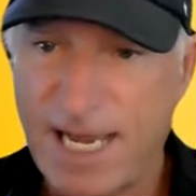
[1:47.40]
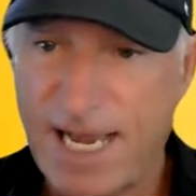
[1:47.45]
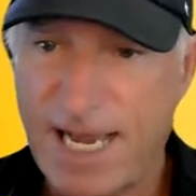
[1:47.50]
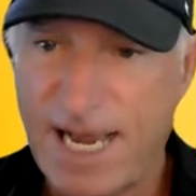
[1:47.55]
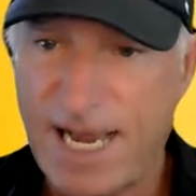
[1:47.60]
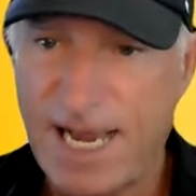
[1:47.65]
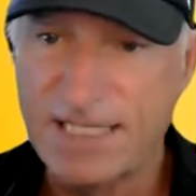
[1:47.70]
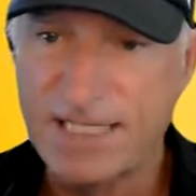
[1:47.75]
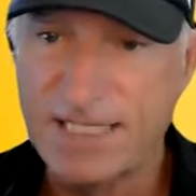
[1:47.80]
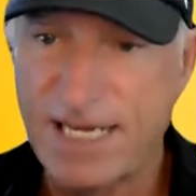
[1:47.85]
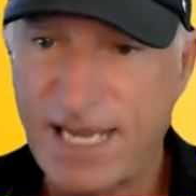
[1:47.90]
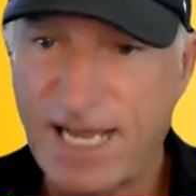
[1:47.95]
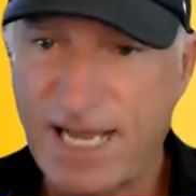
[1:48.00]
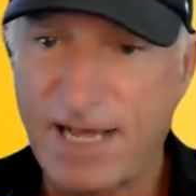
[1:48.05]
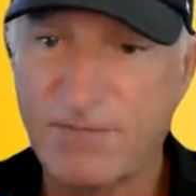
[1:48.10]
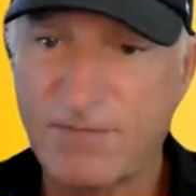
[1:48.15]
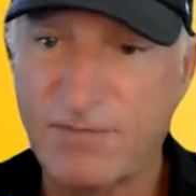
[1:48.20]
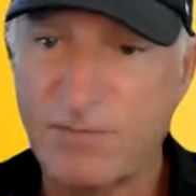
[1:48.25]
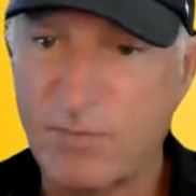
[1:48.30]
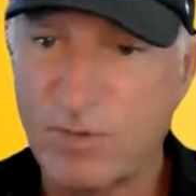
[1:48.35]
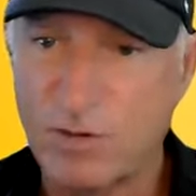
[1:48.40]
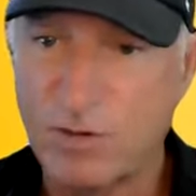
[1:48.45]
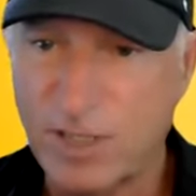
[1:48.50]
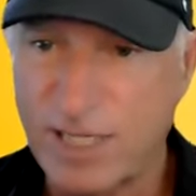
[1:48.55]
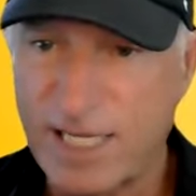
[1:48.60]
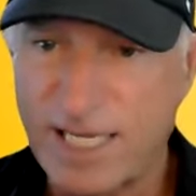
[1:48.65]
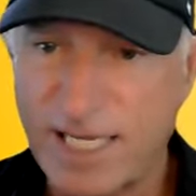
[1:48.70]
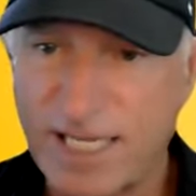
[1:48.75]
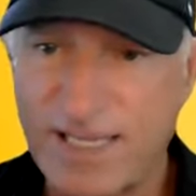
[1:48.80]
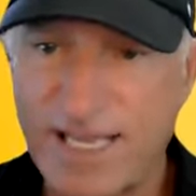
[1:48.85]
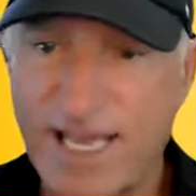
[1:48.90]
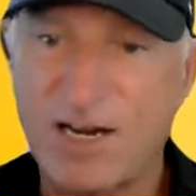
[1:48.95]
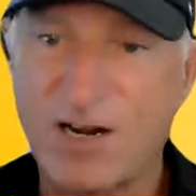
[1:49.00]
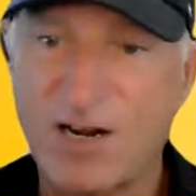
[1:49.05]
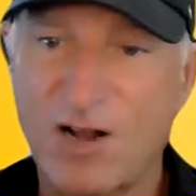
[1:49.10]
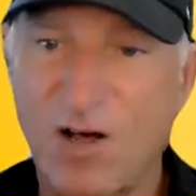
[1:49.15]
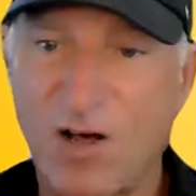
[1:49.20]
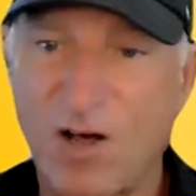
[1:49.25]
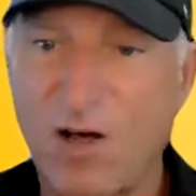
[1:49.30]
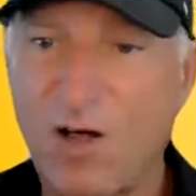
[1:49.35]
has to have looking at that
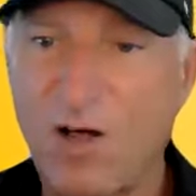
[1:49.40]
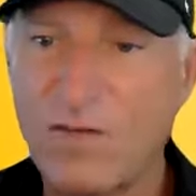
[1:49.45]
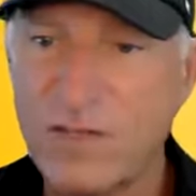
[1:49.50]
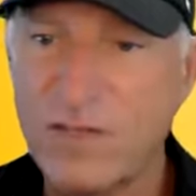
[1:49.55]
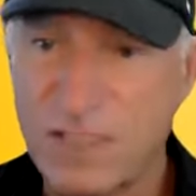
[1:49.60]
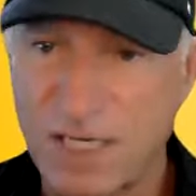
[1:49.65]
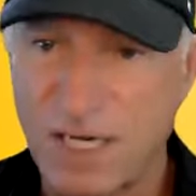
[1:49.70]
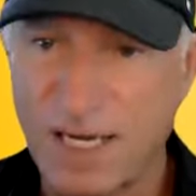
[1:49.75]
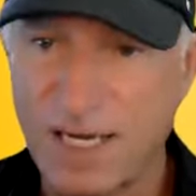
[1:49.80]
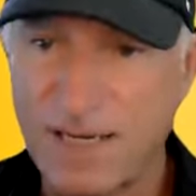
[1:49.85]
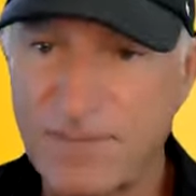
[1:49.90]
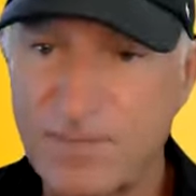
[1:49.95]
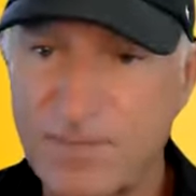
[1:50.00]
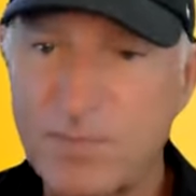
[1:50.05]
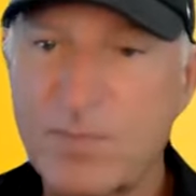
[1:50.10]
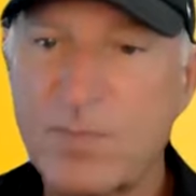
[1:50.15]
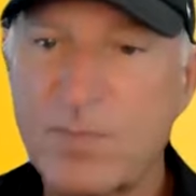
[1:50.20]
all the time.